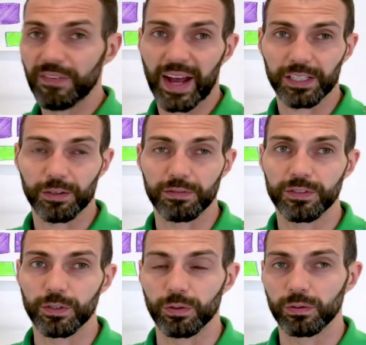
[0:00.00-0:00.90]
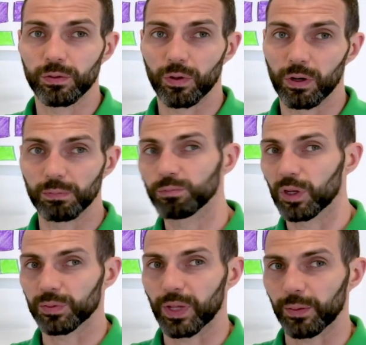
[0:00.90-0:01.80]
factor of 2 or
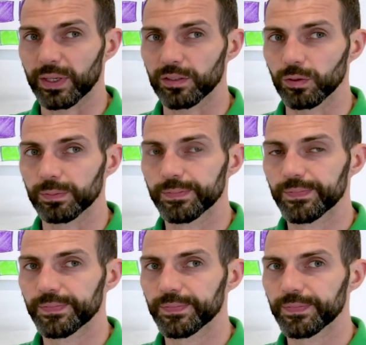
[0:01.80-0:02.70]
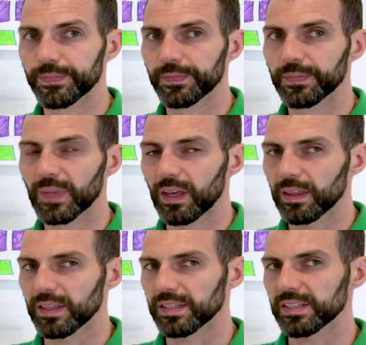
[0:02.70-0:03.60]
multiplying by 2.
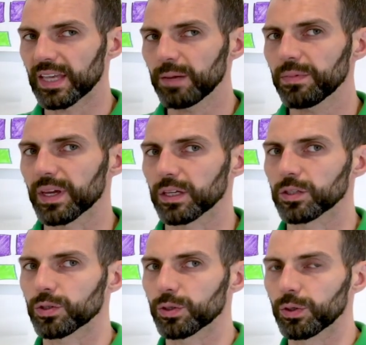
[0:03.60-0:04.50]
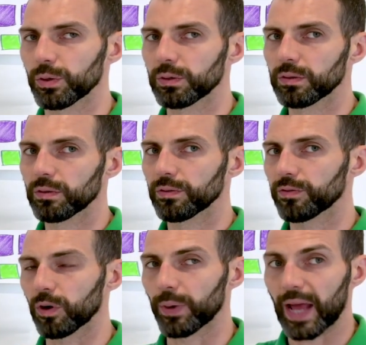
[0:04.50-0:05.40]
The same thing is true
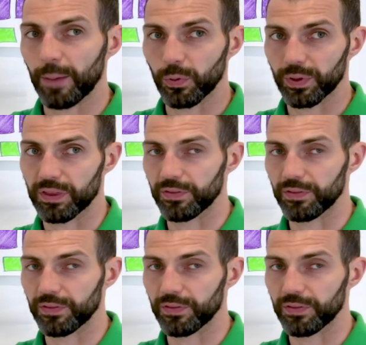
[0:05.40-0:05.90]
for what happened with the